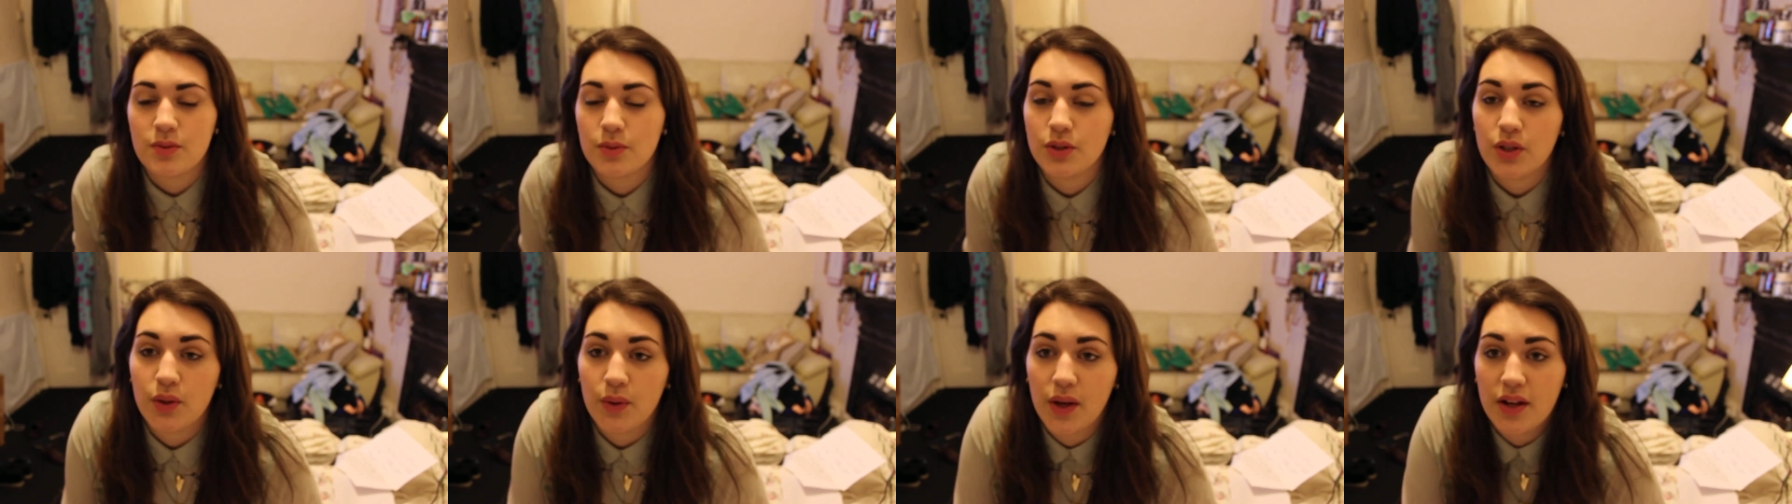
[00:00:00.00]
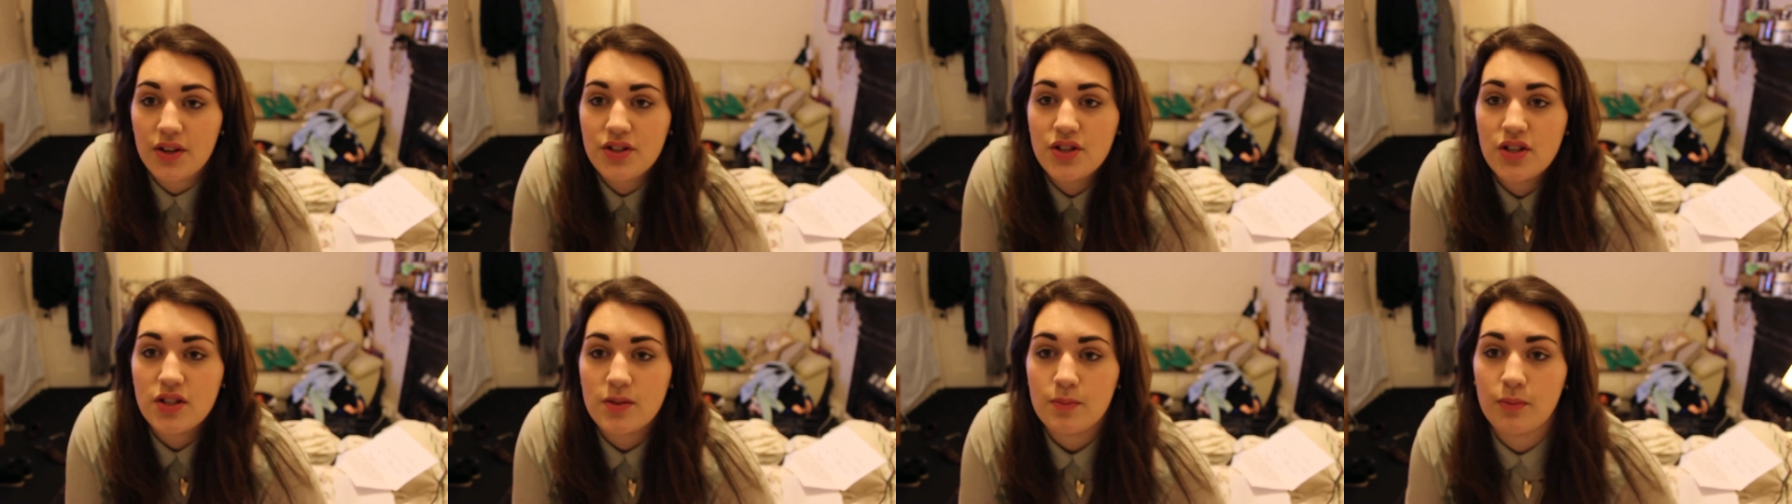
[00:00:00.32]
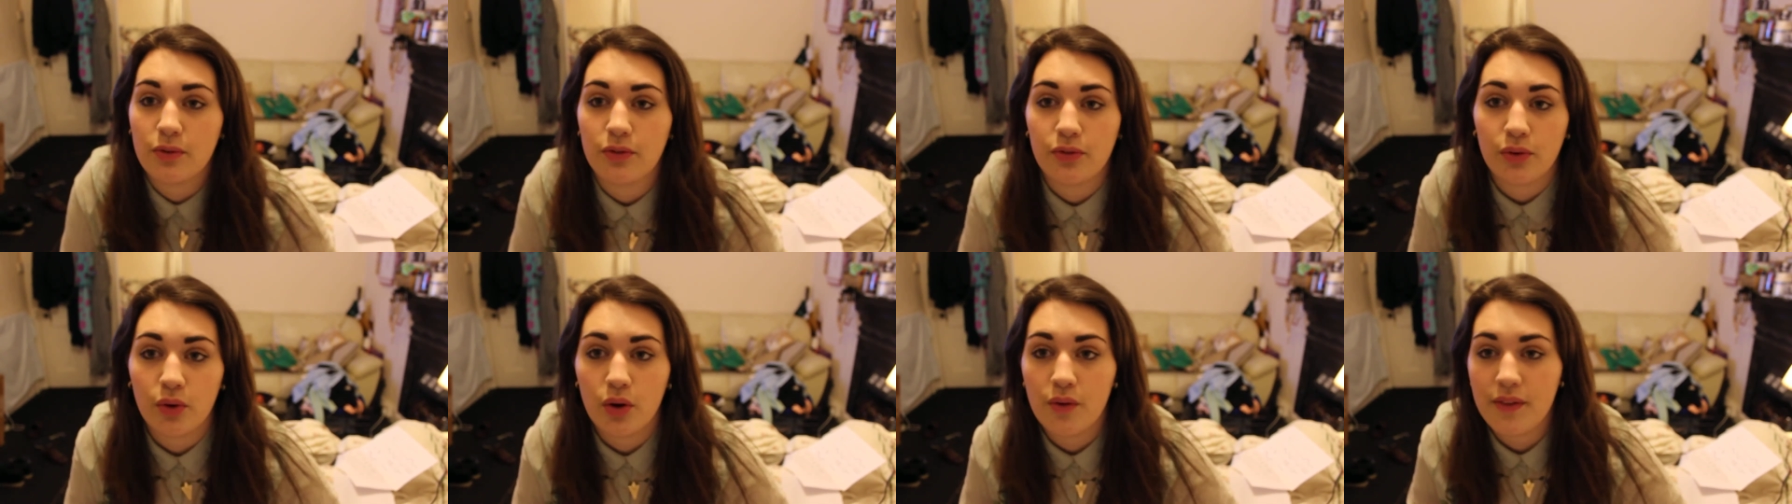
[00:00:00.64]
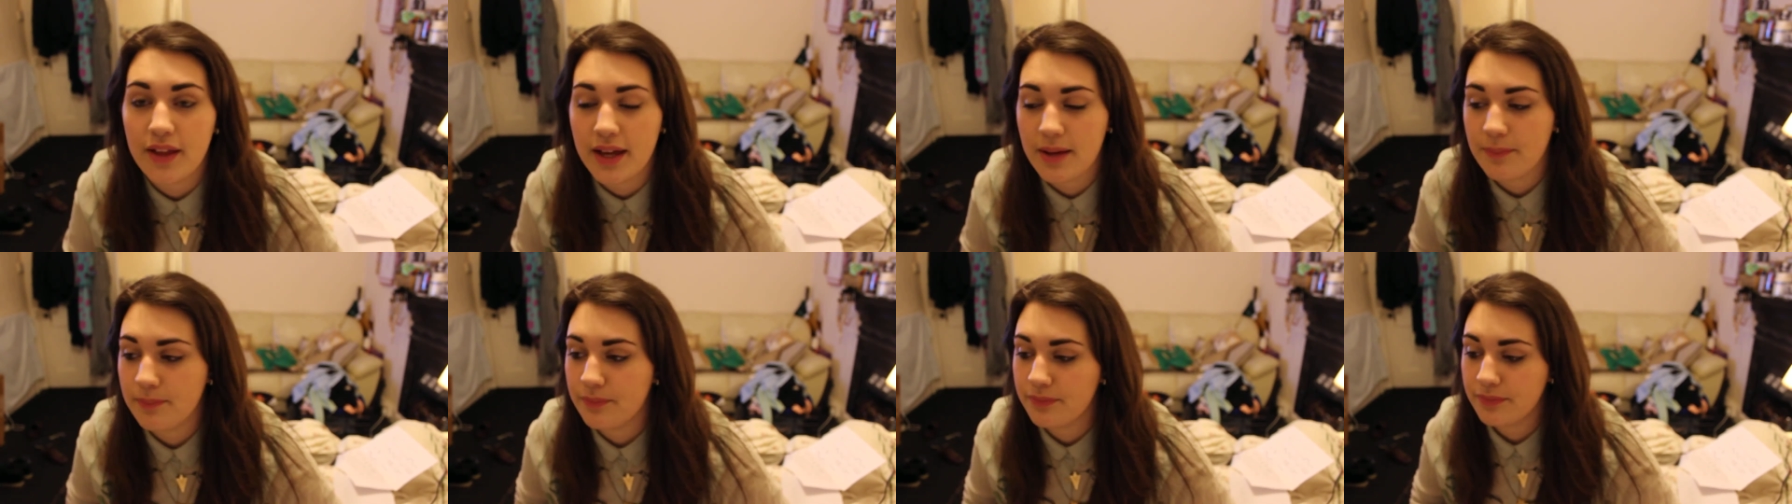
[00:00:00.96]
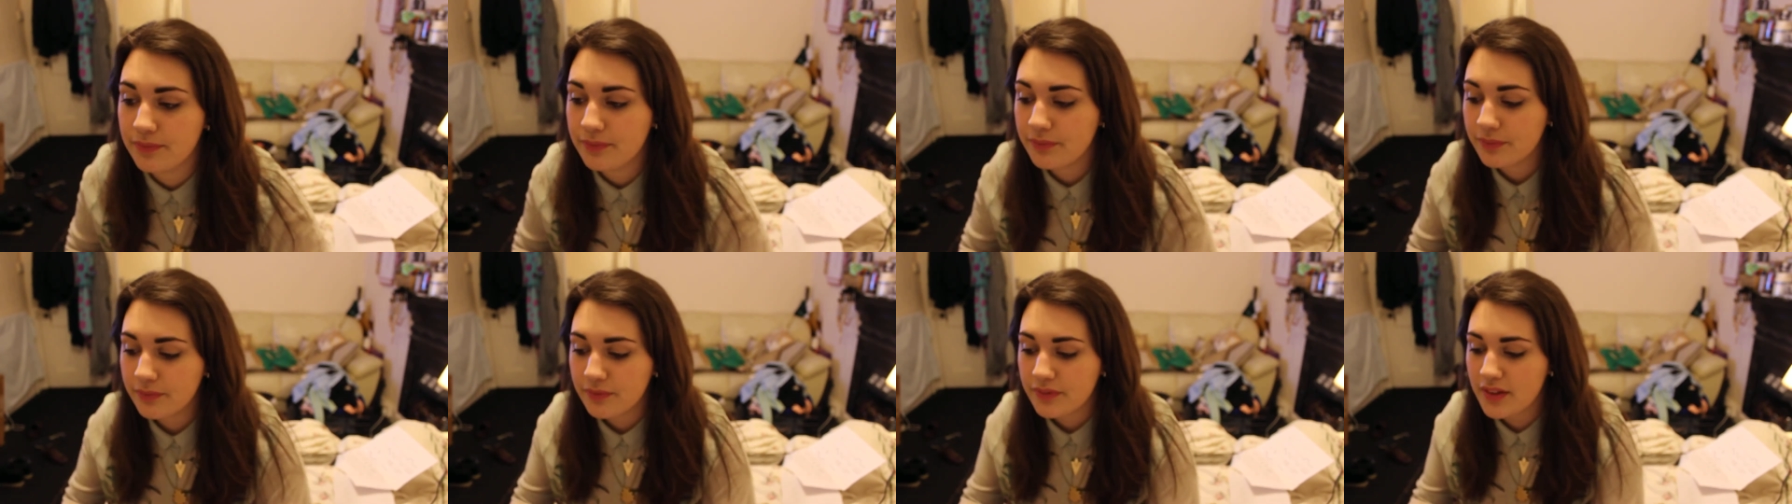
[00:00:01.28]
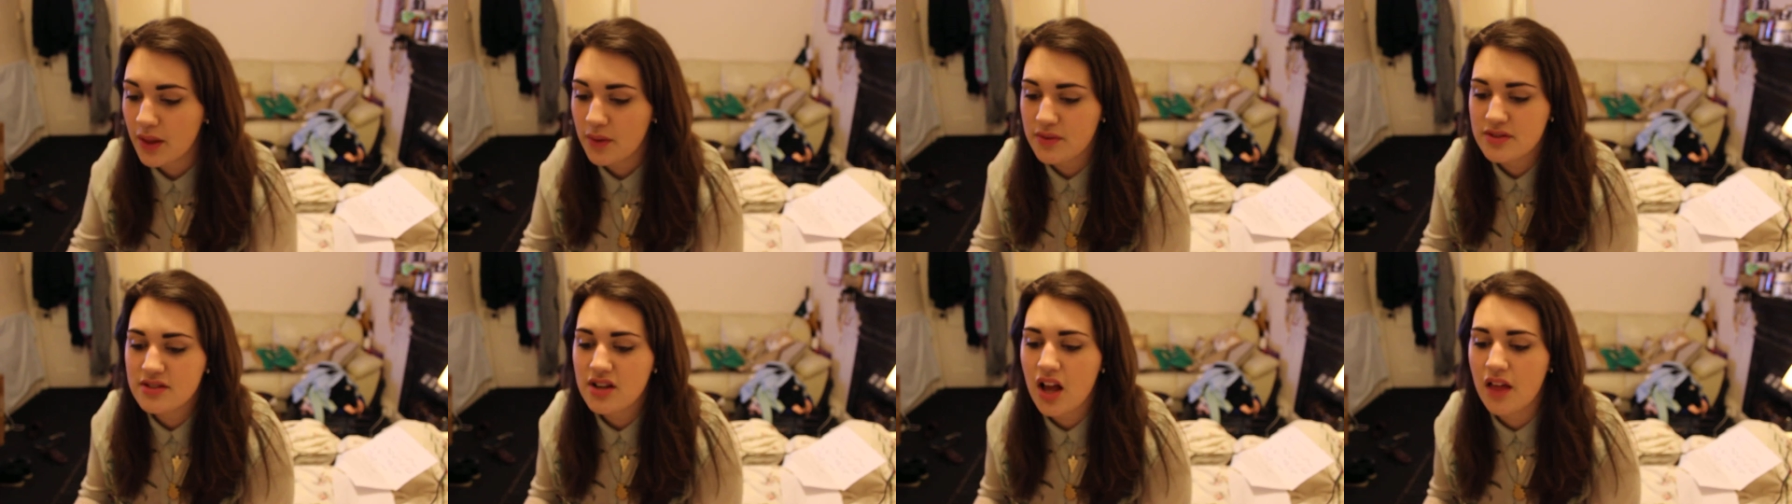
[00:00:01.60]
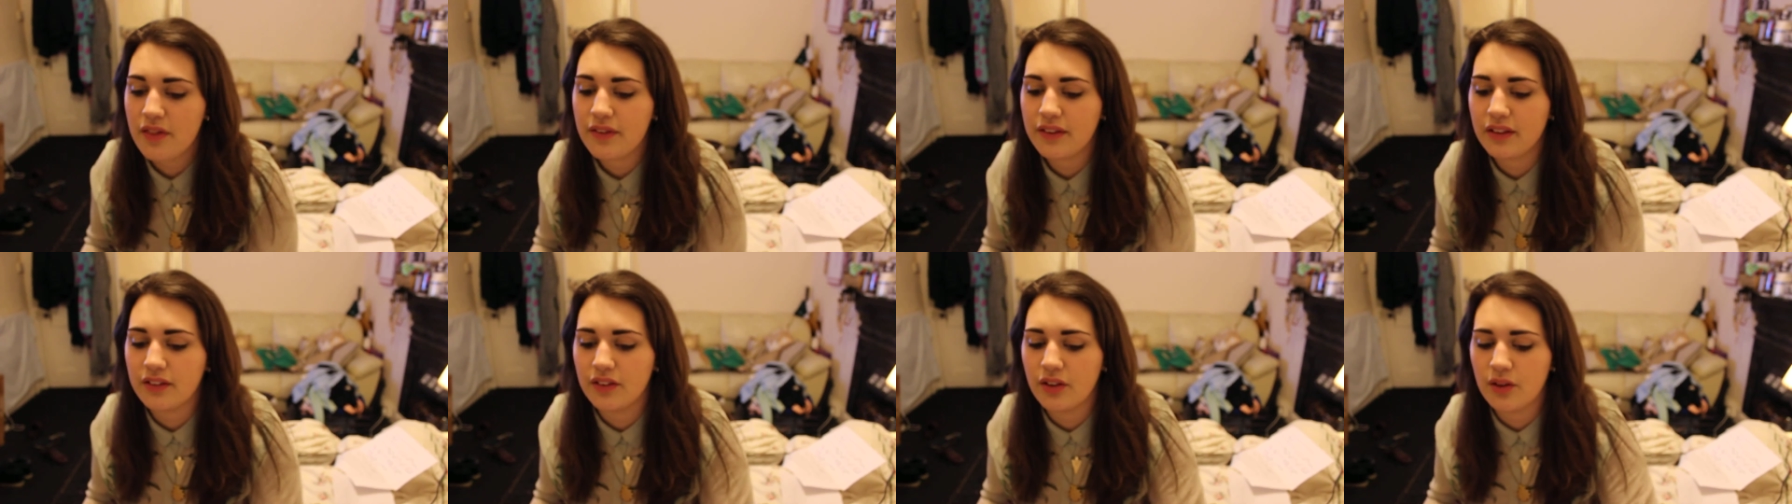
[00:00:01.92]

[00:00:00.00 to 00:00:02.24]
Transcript: We knew how to use them before. They there was nothing